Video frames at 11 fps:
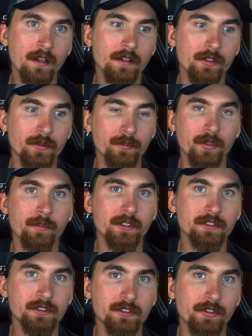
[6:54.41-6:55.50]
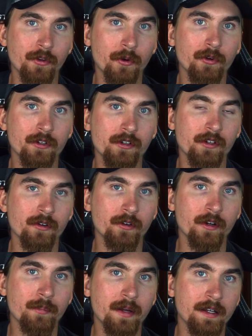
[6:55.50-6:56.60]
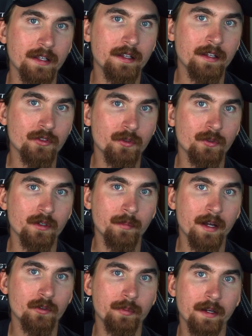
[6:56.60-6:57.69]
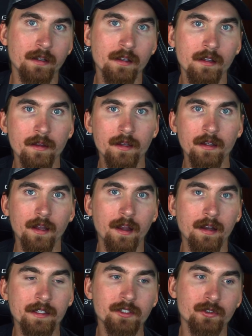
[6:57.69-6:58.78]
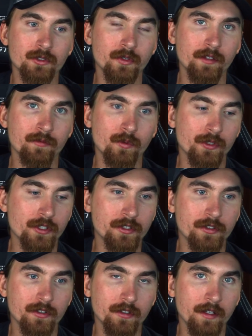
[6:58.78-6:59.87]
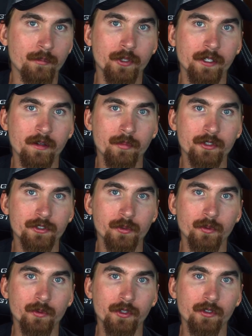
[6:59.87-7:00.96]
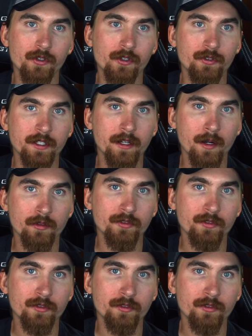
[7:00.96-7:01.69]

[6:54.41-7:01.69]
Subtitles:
You can pretty much turn your numpad into a macro pad, and it's also great for just inputting numbers or using it however